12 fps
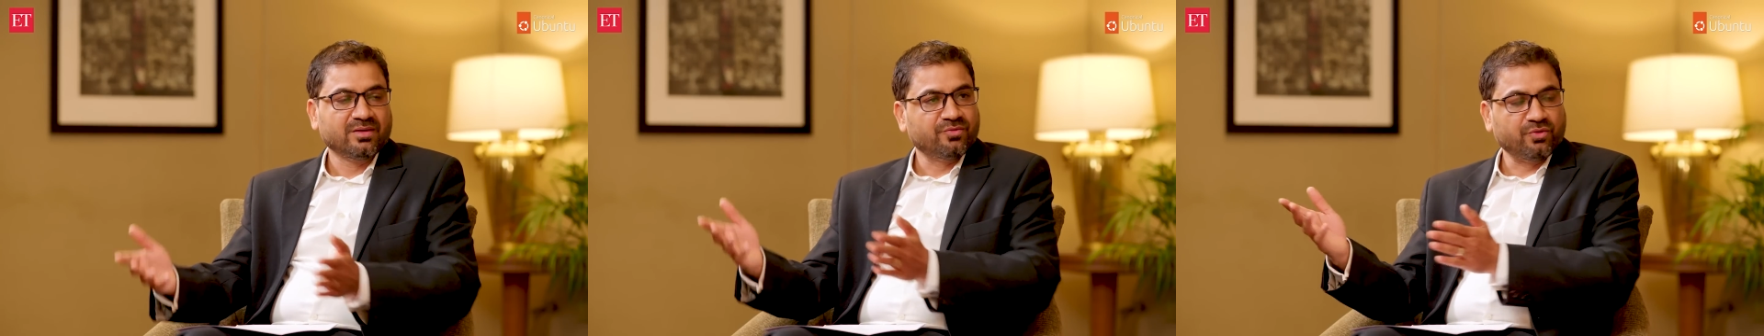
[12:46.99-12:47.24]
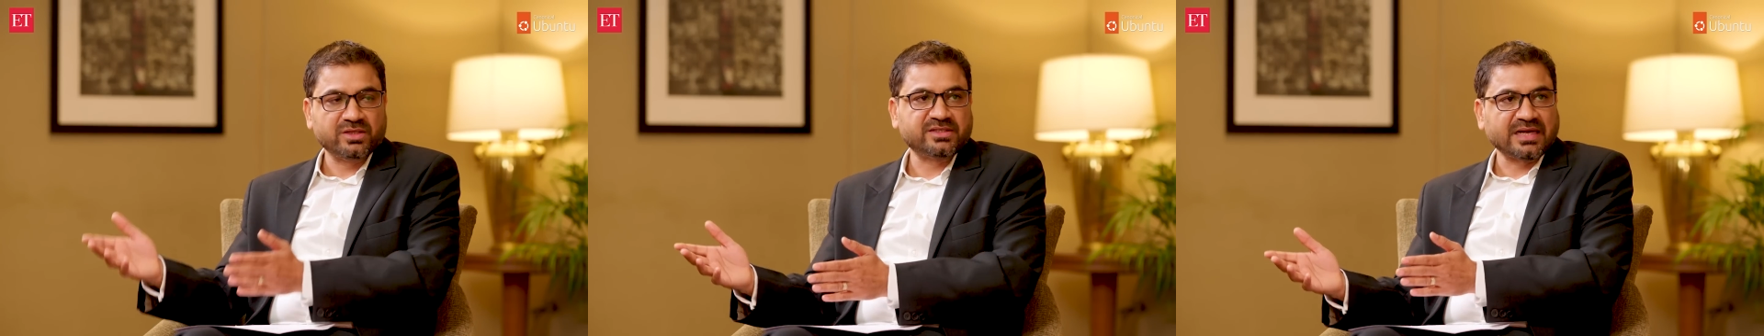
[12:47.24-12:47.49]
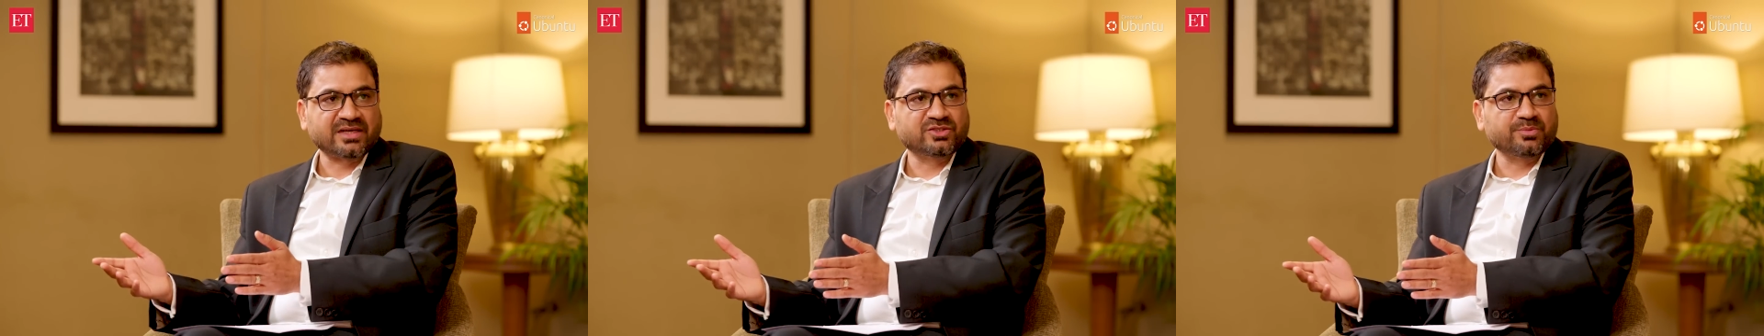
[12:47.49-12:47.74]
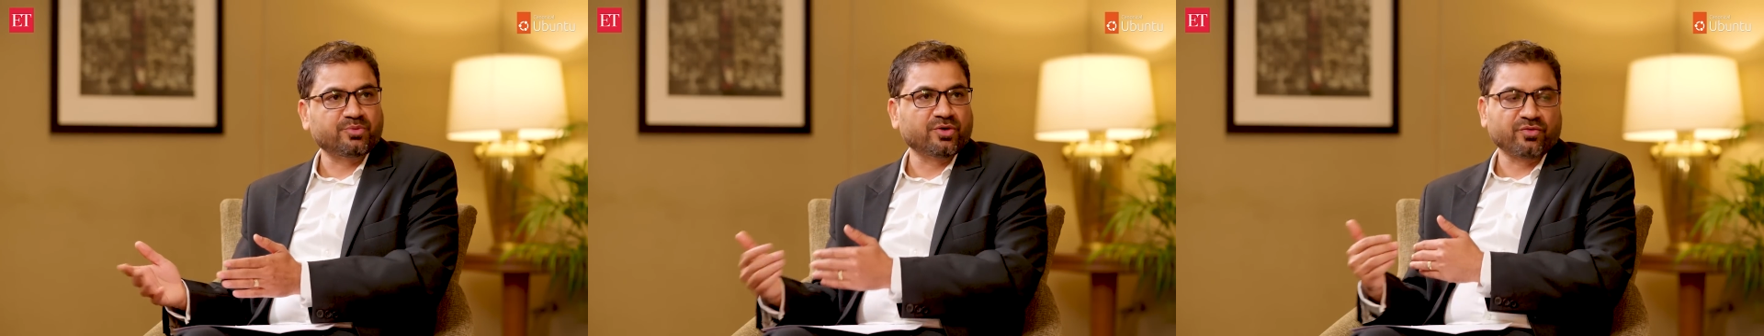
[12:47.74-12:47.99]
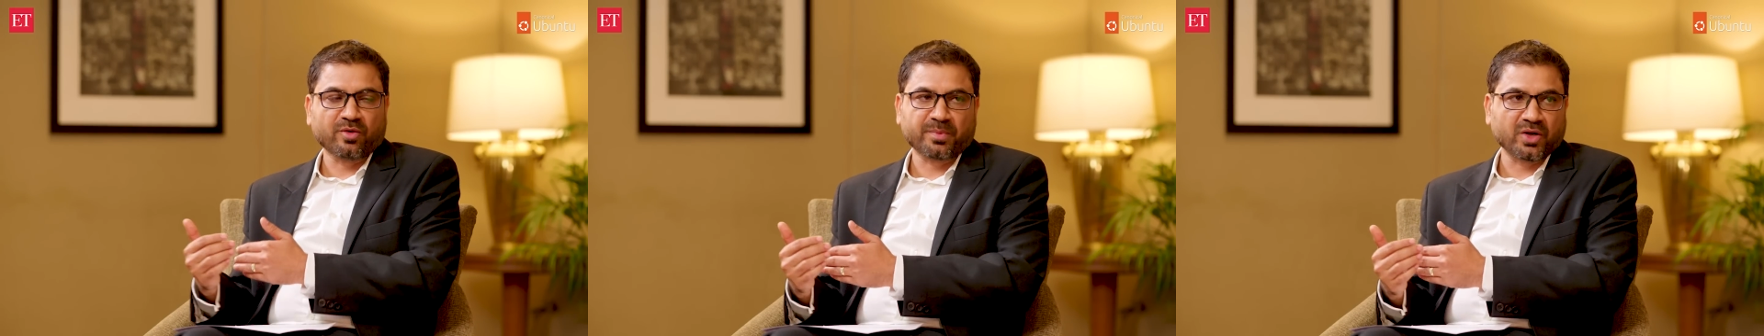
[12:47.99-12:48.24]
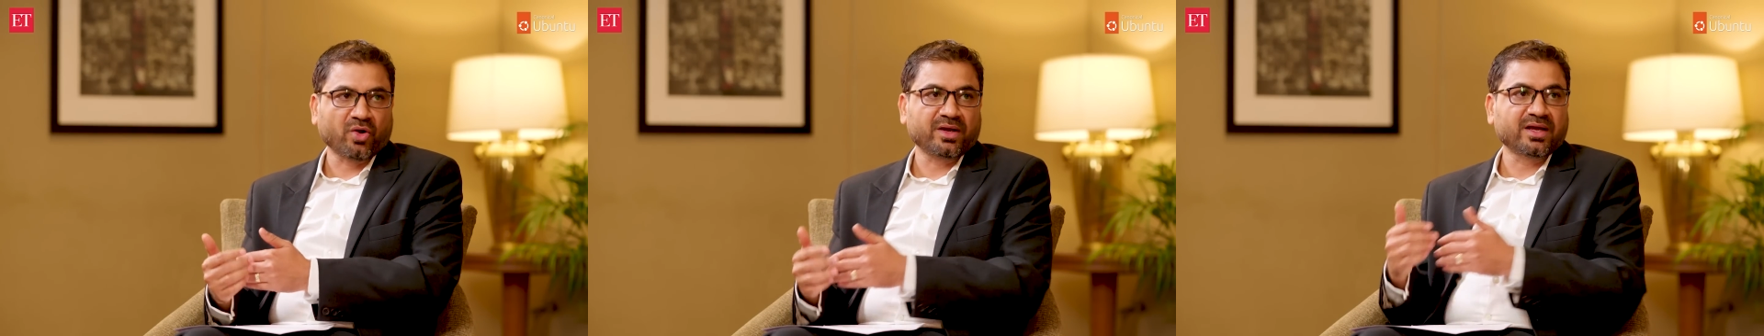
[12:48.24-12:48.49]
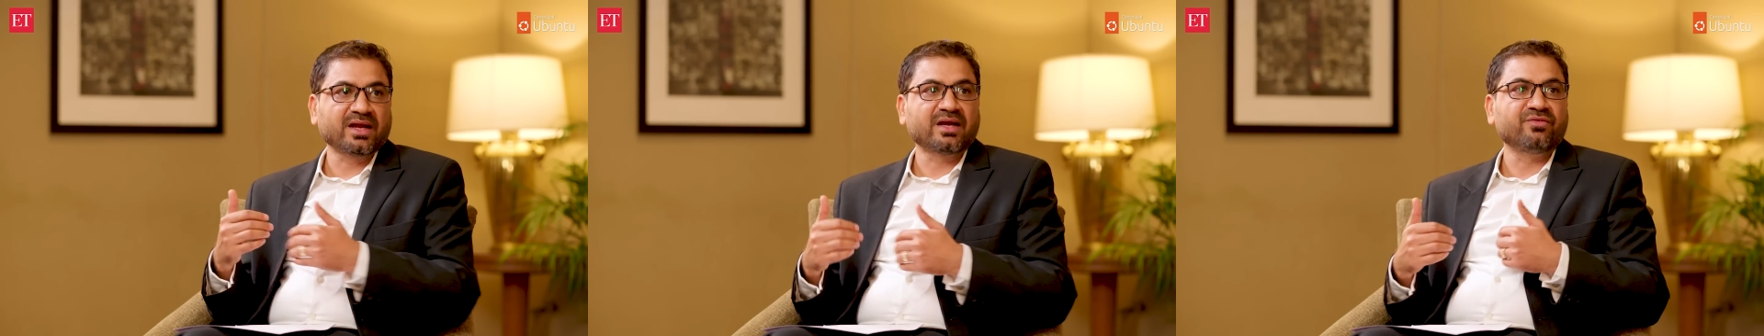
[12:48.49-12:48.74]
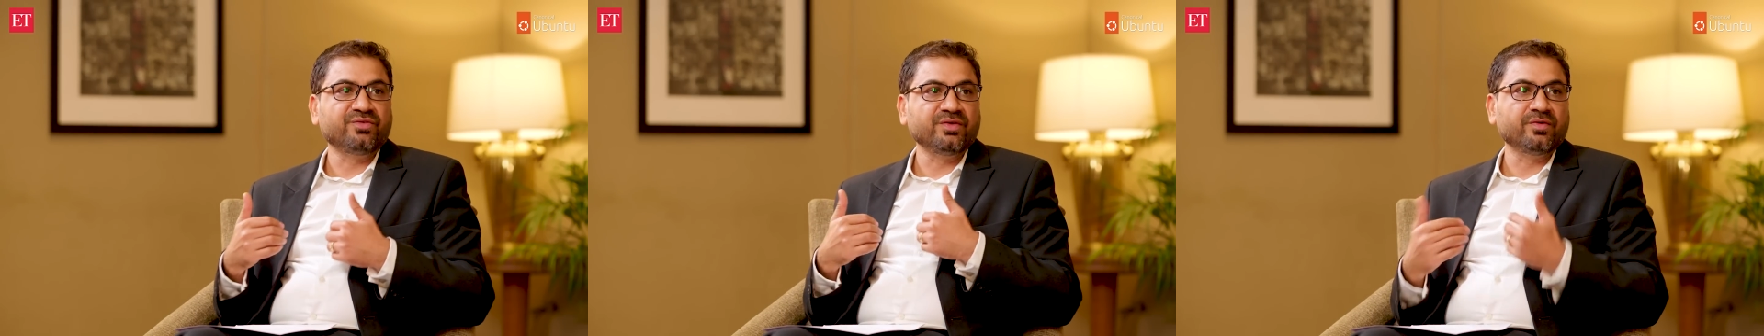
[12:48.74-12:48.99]
full stack support from Canonical,
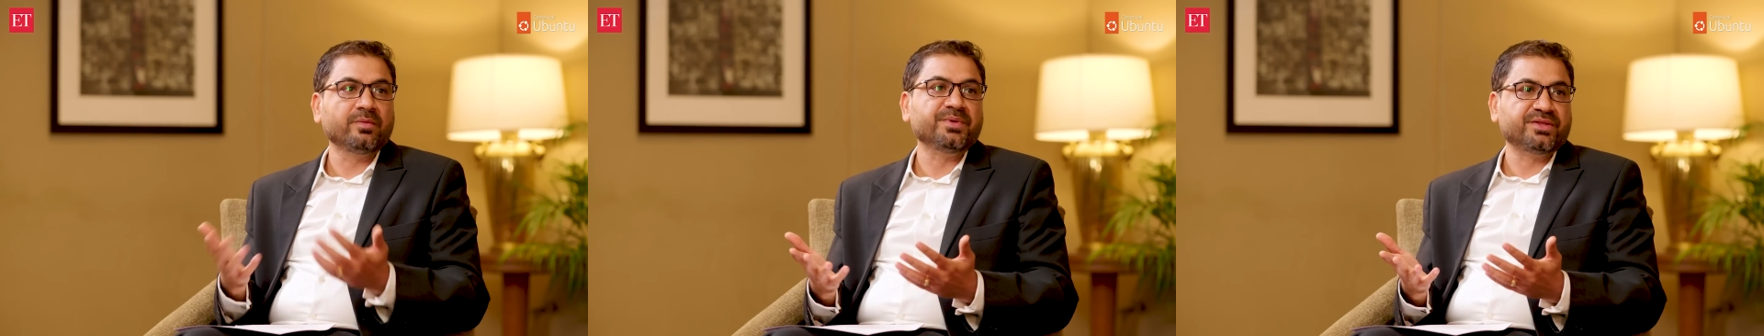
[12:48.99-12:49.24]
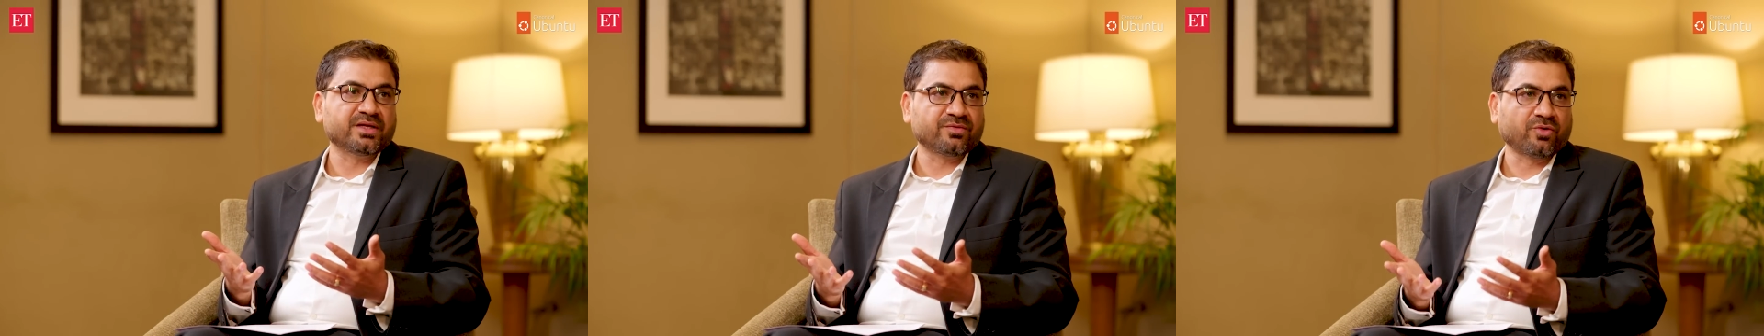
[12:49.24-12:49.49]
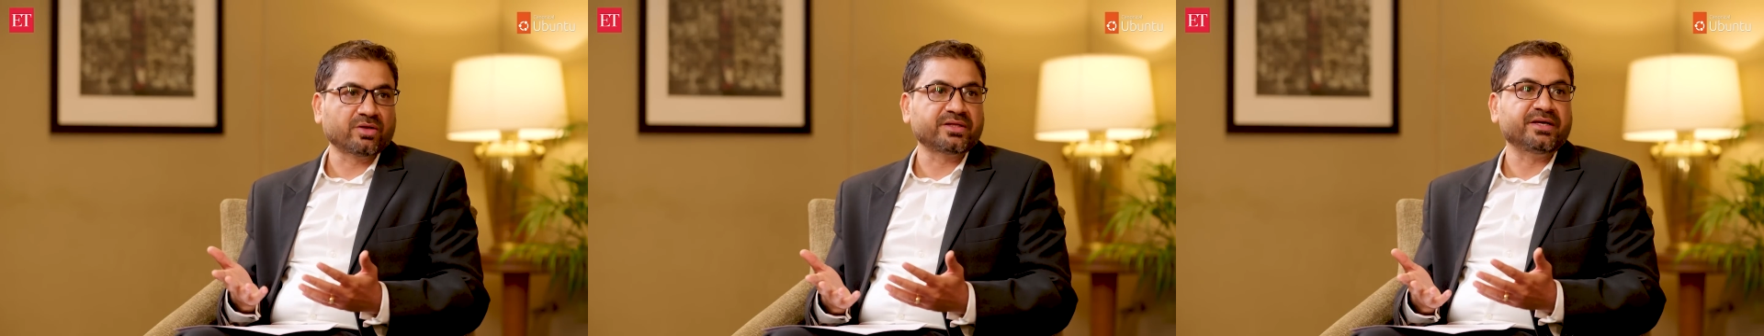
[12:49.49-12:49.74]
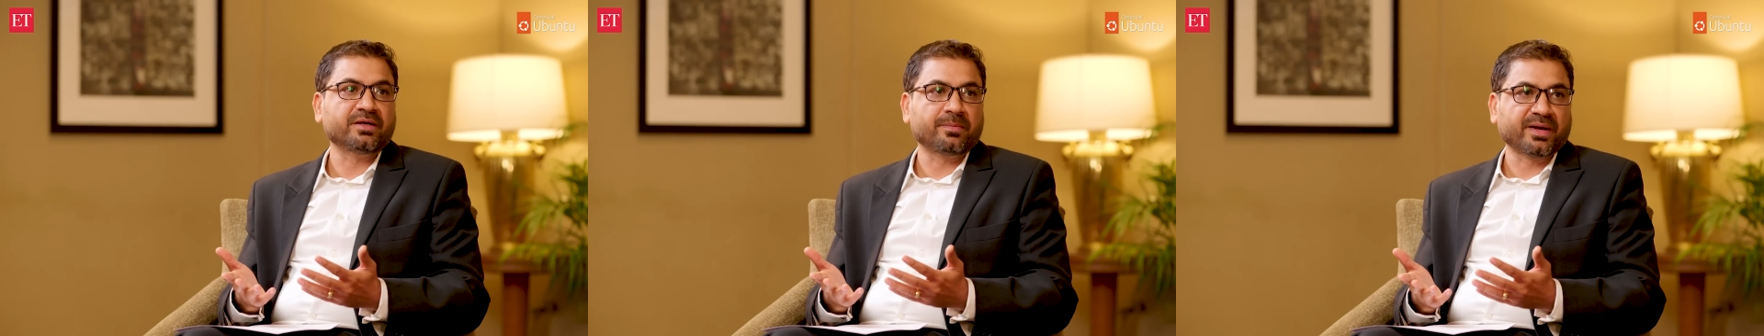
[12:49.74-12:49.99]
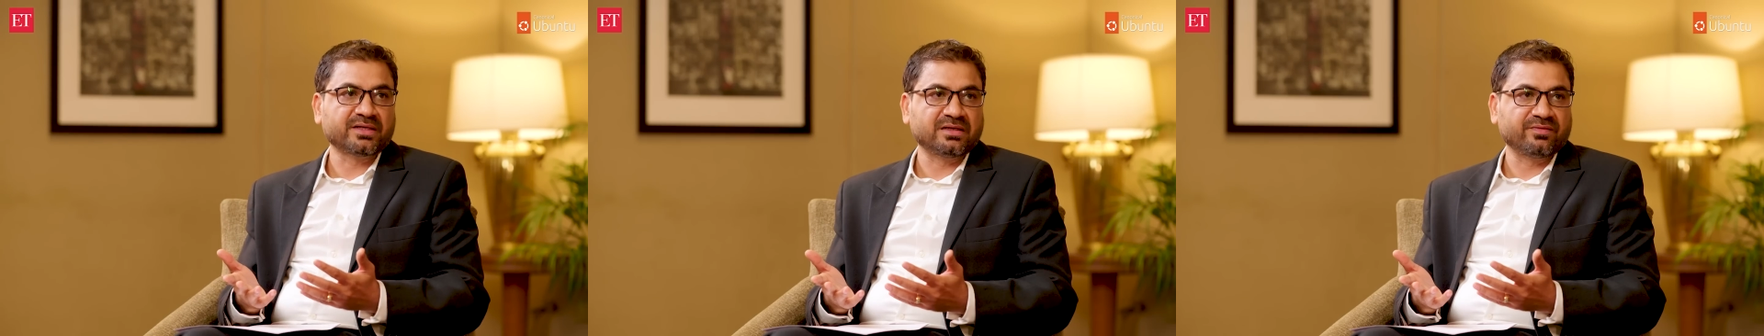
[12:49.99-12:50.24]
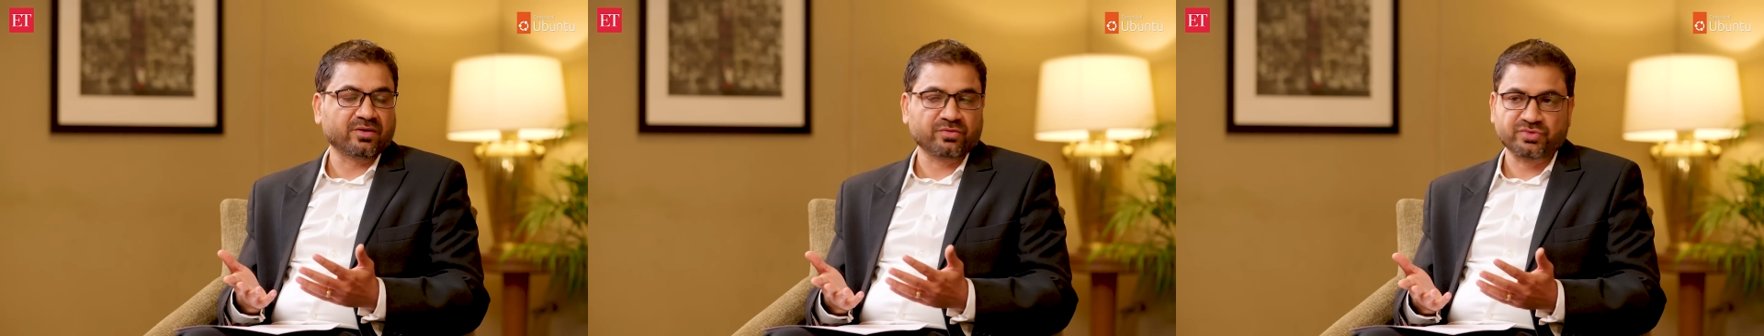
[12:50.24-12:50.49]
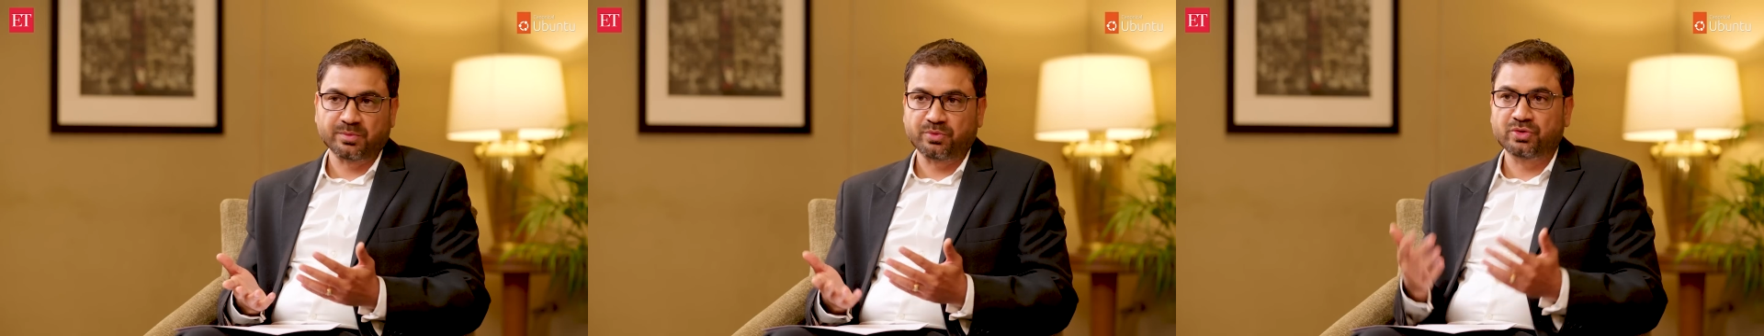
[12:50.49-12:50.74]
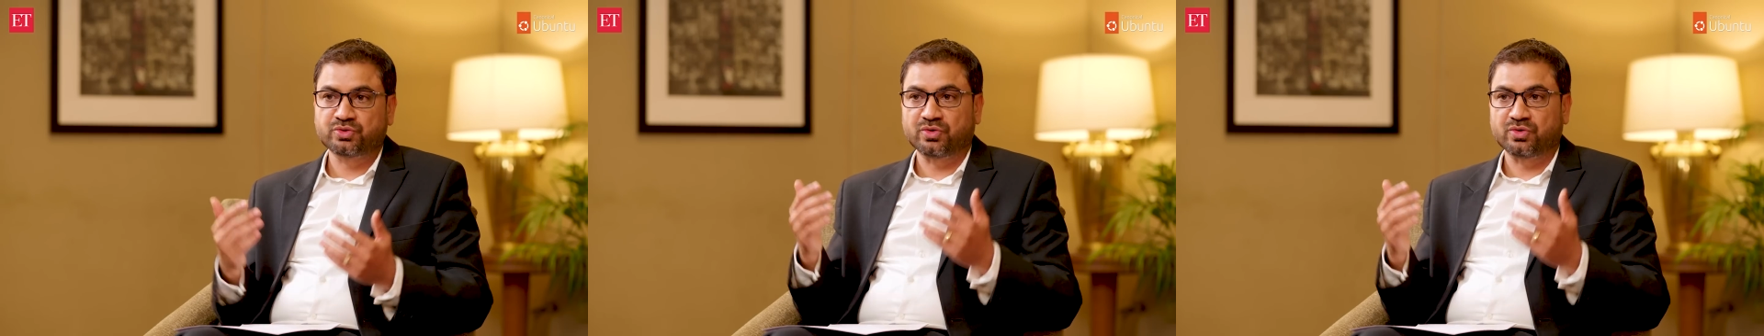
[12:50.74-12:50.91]
and we will be there for the enterprise level of support,